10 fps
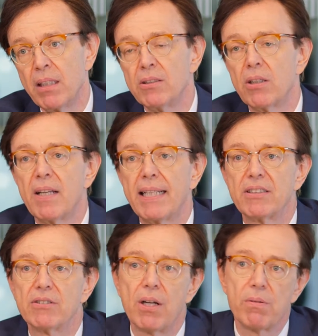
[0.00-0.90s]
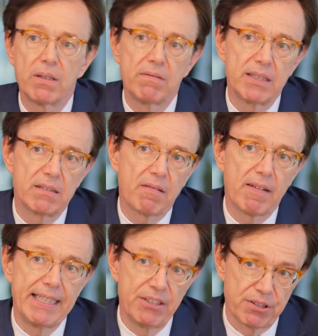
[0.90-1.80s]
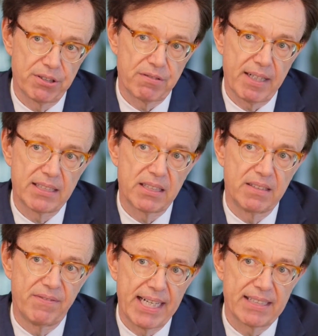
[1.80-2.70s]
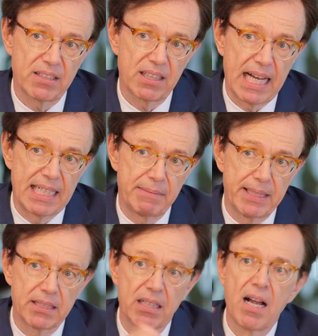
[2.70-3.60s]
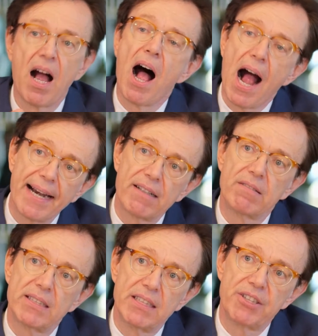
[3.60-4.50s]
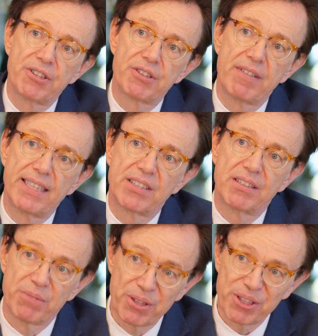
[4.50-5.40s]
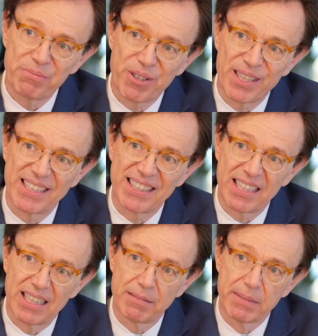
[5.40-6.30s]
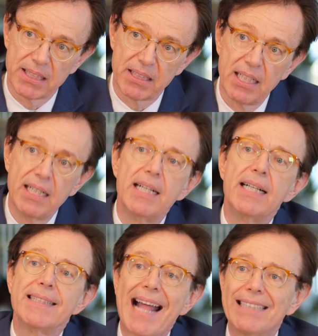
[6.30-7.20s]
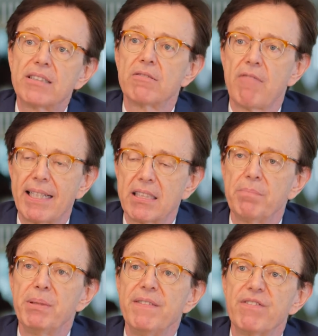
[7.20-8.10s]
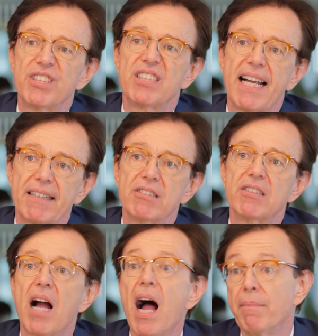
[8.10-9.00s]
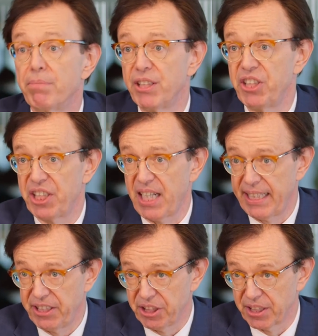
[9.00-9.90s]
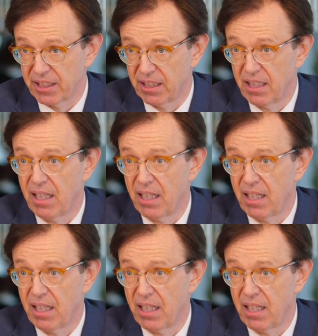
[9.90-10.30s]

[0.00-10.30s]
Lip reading: So that's lower real interest rates in advanced economies, higher real interest rates in emerging market economies. That's a recipe for secular appreciation